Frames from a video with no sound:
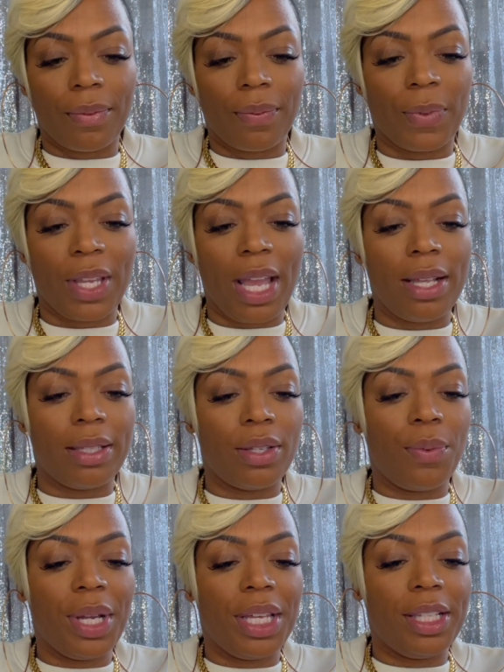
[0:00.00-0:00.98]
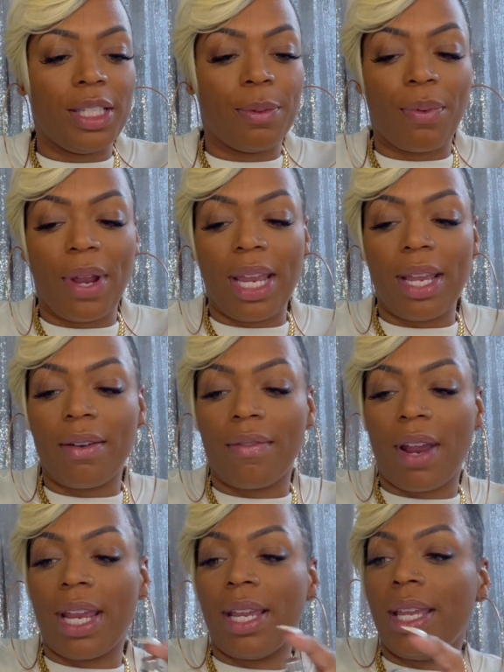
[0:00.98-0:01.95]
Okay, so we're gonna spray it
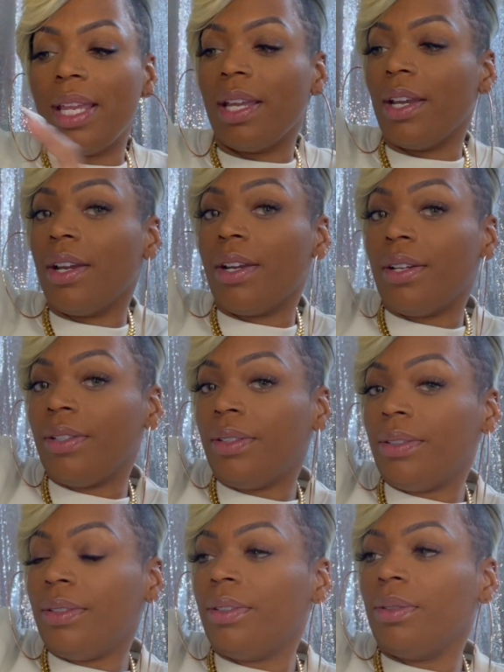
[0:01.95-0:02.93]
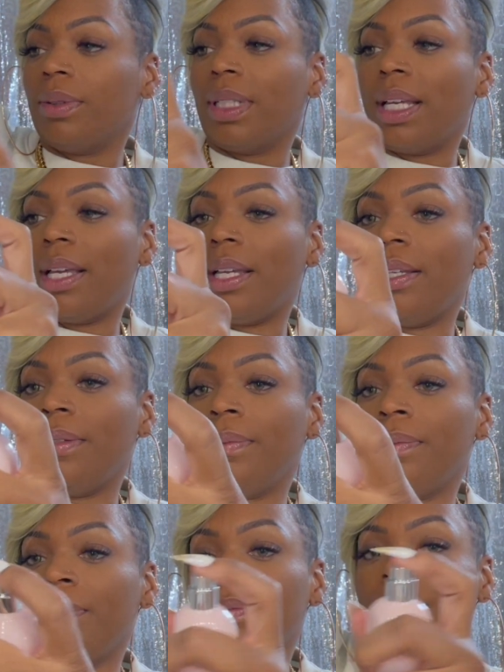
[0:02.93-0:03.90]
right here, okay?
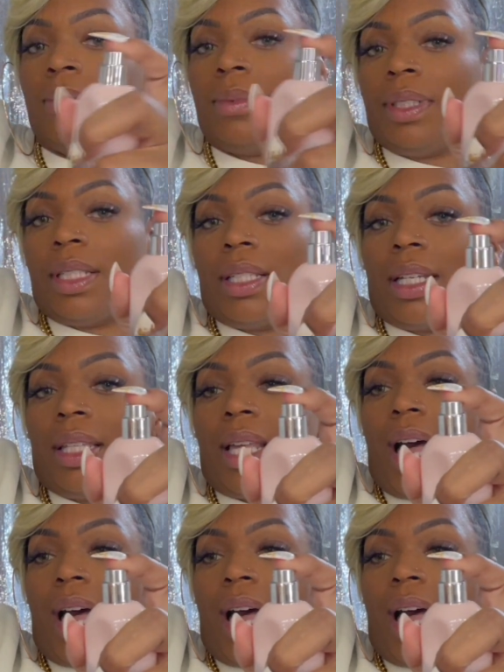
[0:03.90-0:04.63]
Let's look at the